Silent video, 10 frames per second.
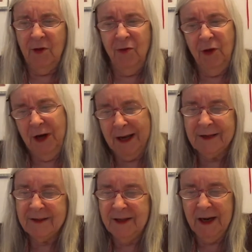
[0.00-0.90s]
The
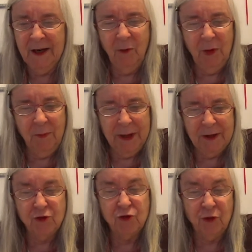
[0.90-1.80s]
next day we
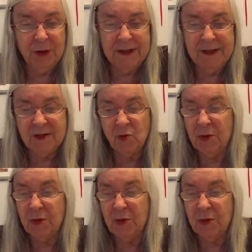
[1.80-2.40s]
made trees